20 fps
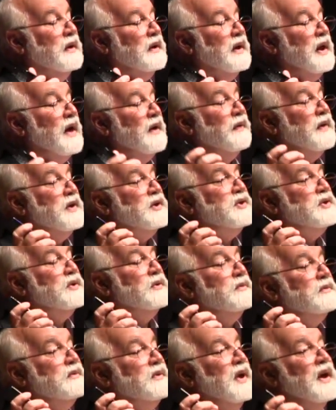Now they
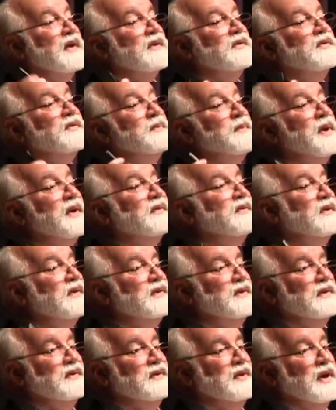shoot text
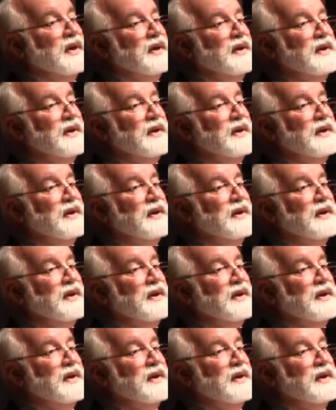messages.